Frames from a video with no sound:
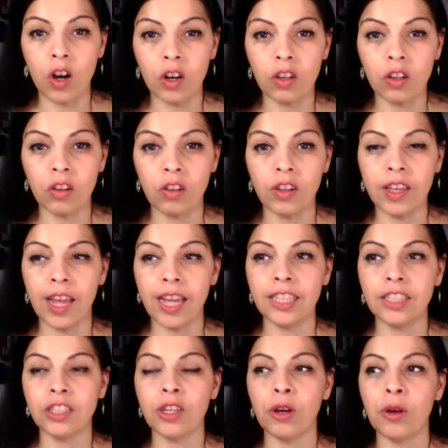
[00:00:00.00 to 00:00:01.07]
Okay,
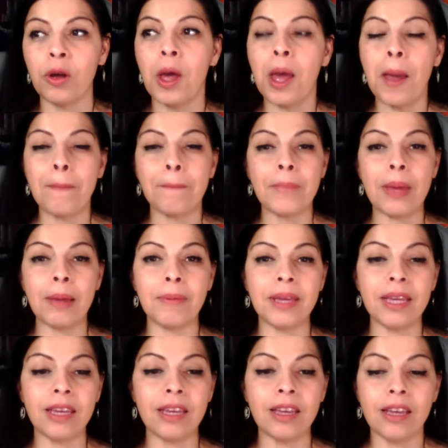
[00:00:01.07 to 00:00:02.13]
so maybe
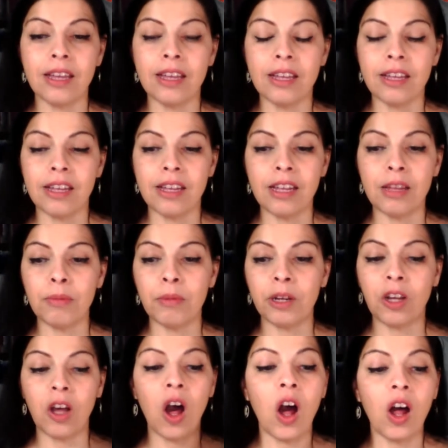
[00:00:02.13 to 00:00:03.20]
um,
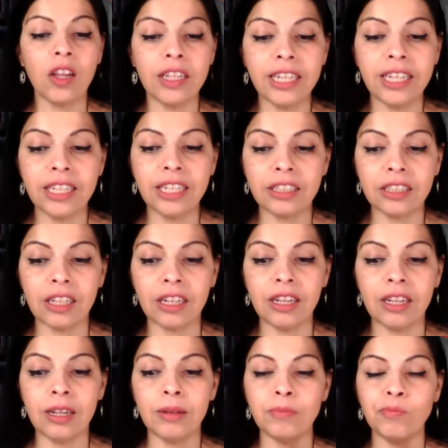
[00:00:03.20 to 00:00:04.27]
colleagues,
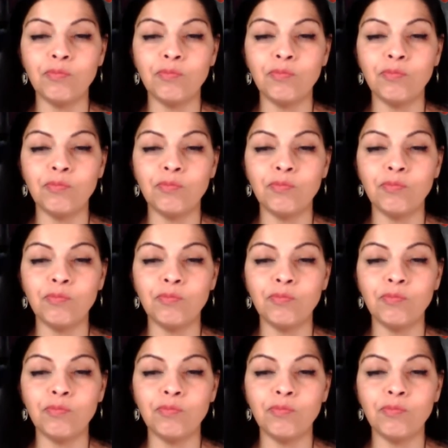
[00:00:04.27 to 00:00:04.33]
um,